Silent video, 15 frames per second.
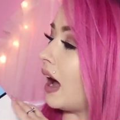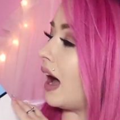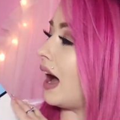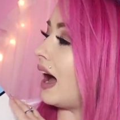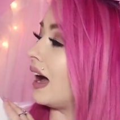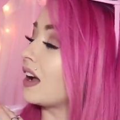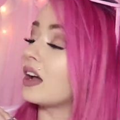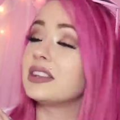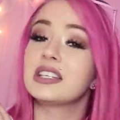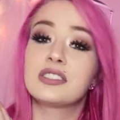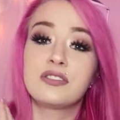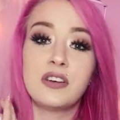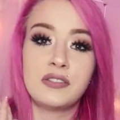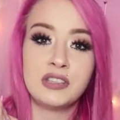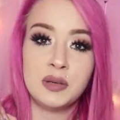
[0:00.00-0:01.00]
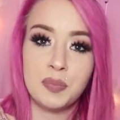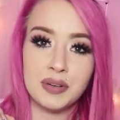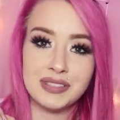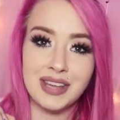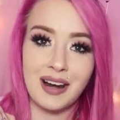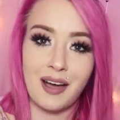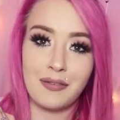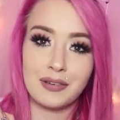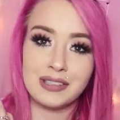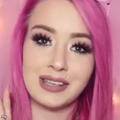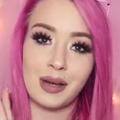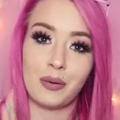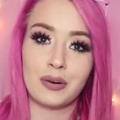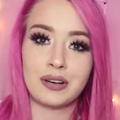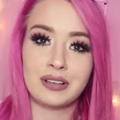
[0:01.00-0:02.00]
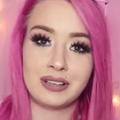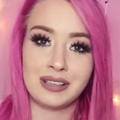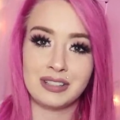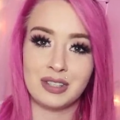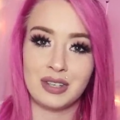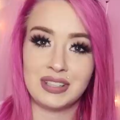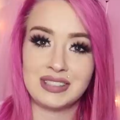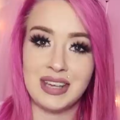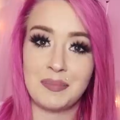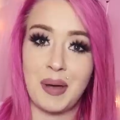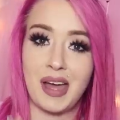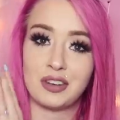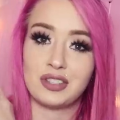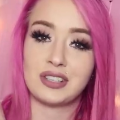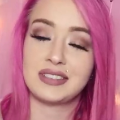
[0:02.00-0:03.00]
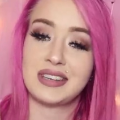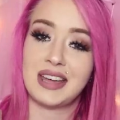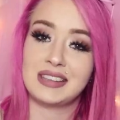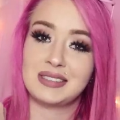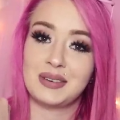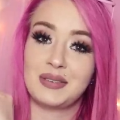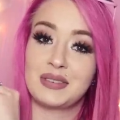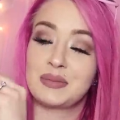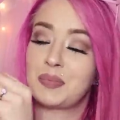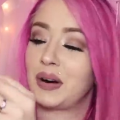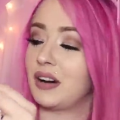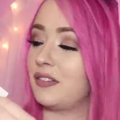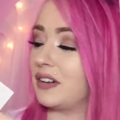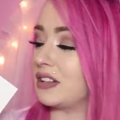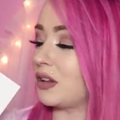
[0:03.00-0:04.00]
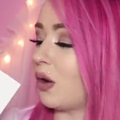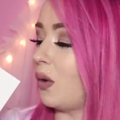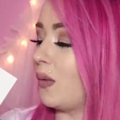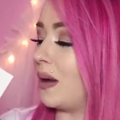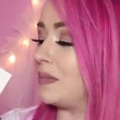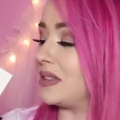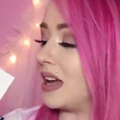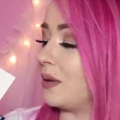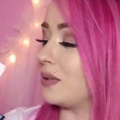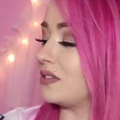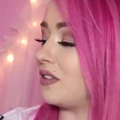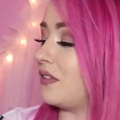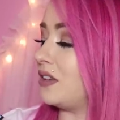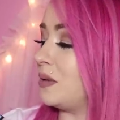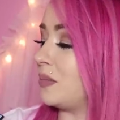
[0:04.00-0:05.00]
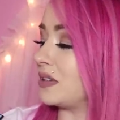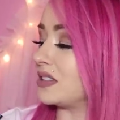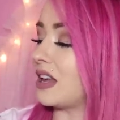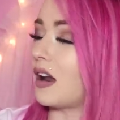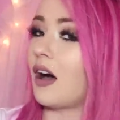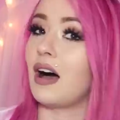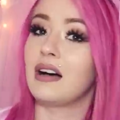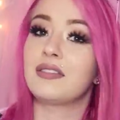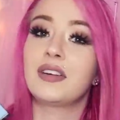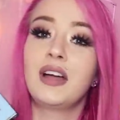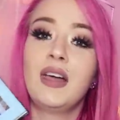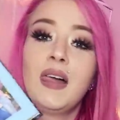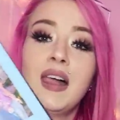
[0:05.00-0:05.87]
I got this 50% off because I ordered it during St. Patrick's Day, so it was perfect. The whole website was 50% off.